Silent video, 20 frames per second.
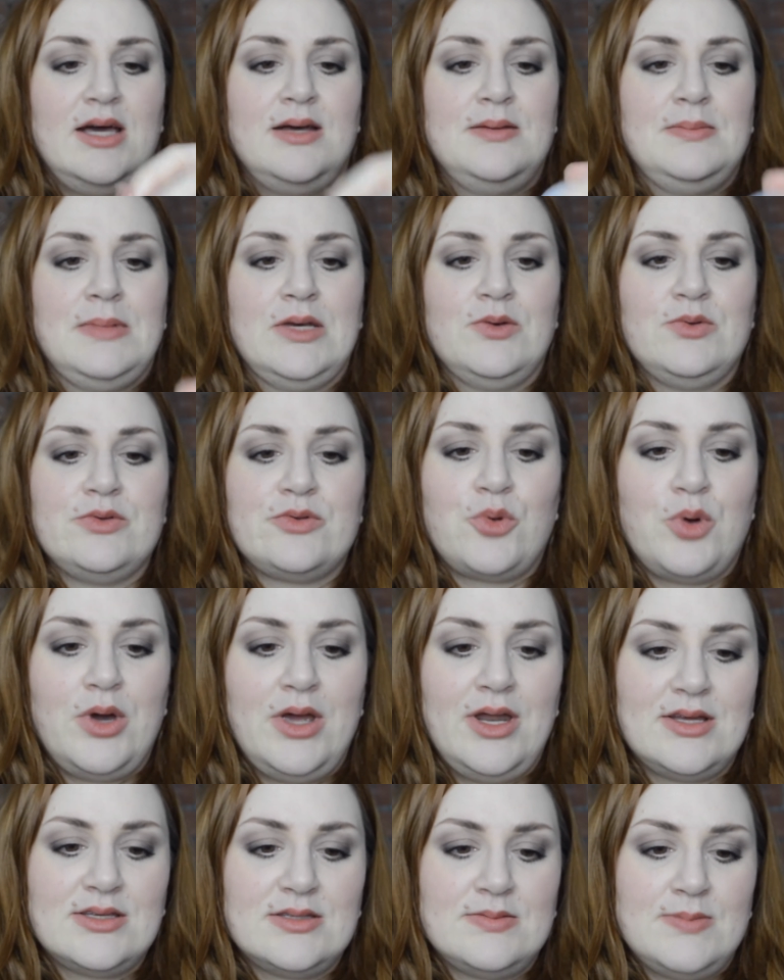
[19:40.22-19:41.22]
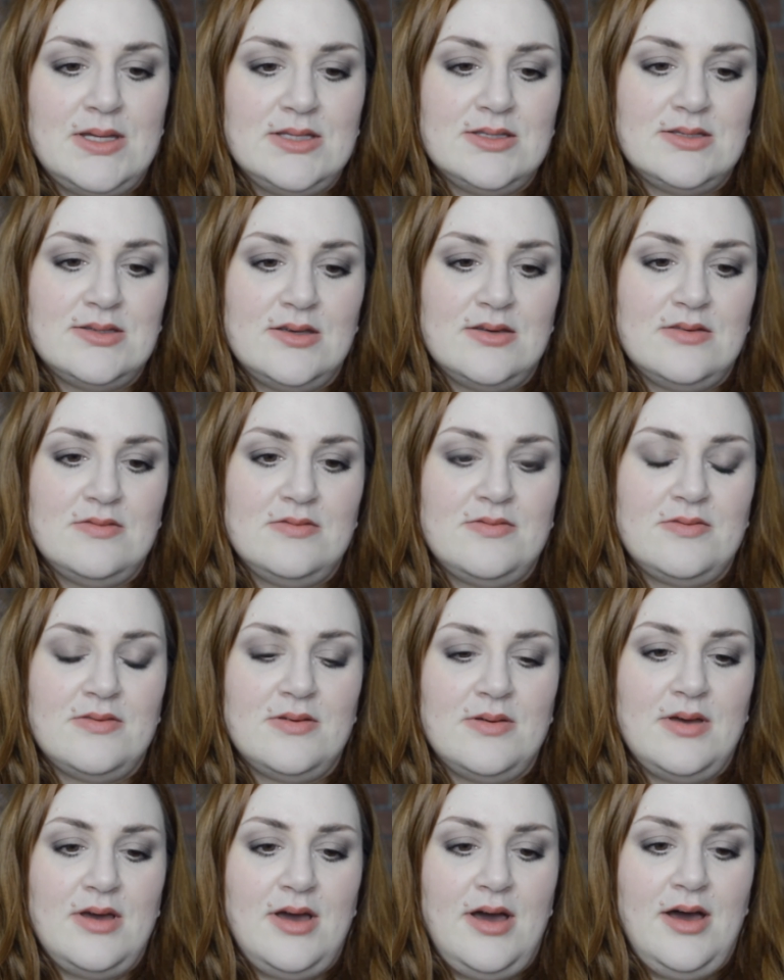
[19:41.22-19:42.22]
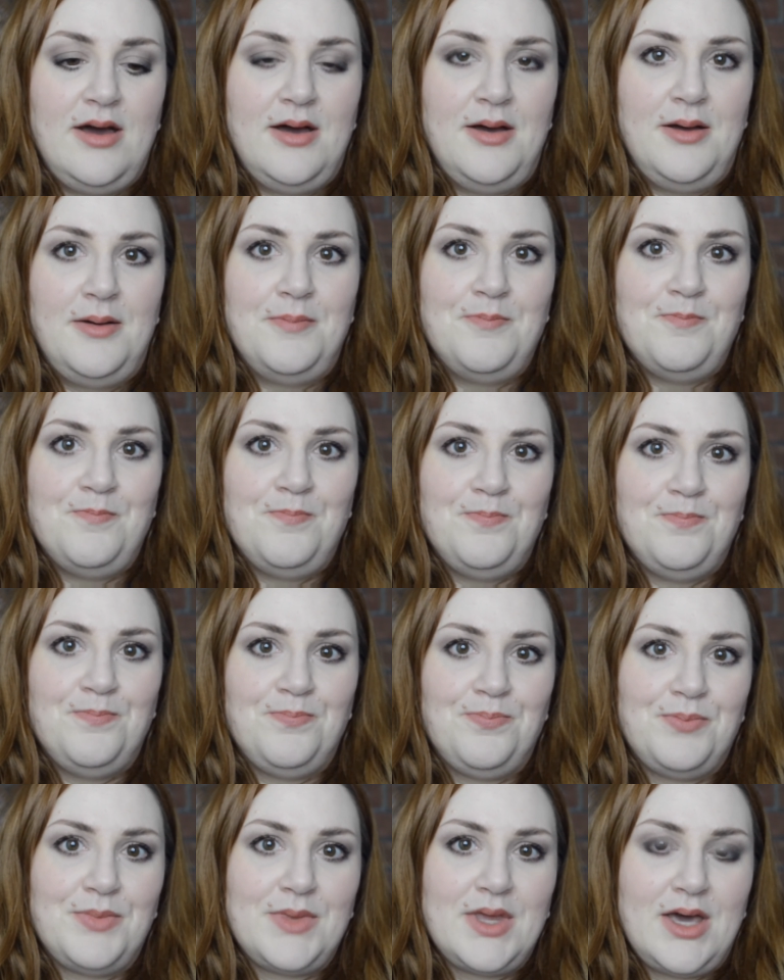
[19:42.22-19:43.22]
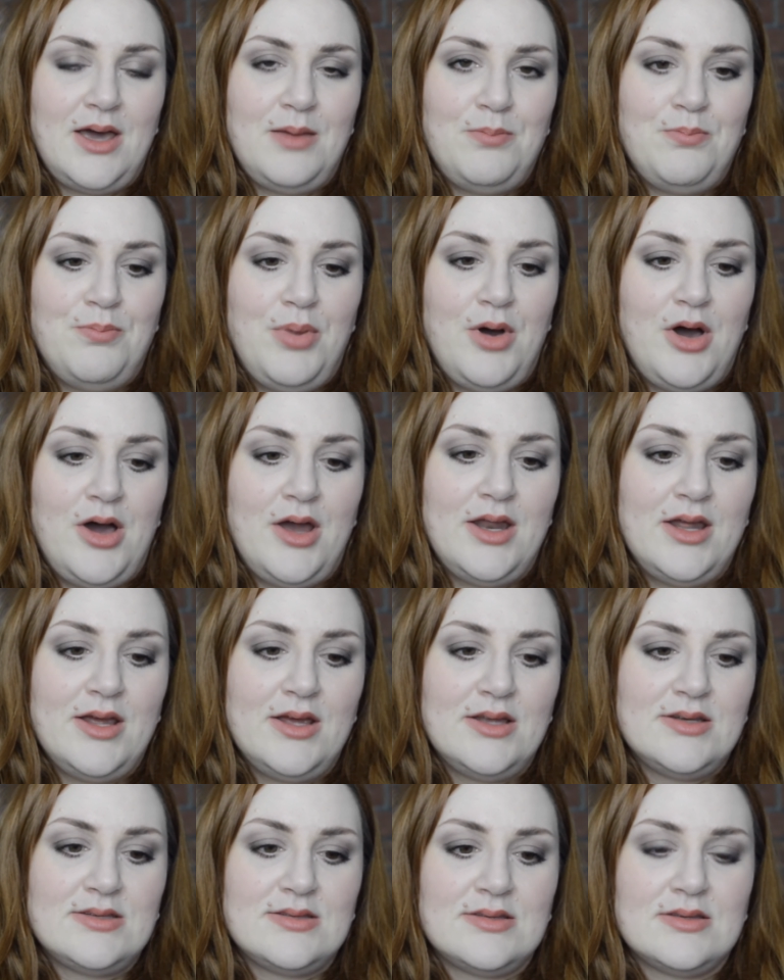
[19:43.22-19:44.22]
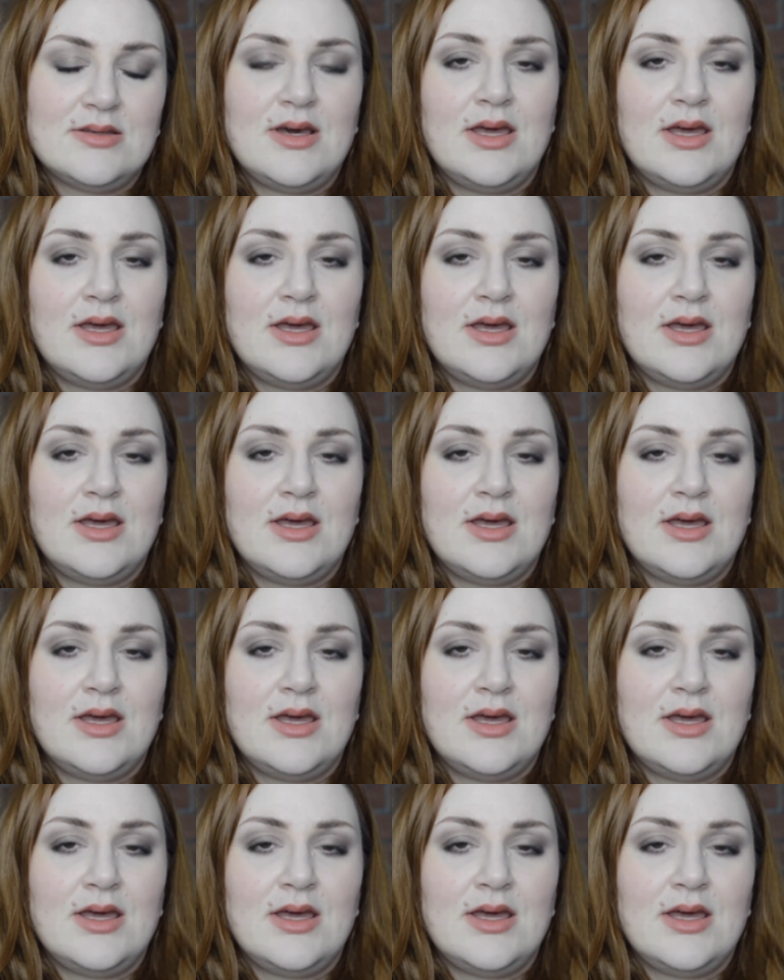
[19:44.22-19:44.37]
It was quite expensive. I bought it,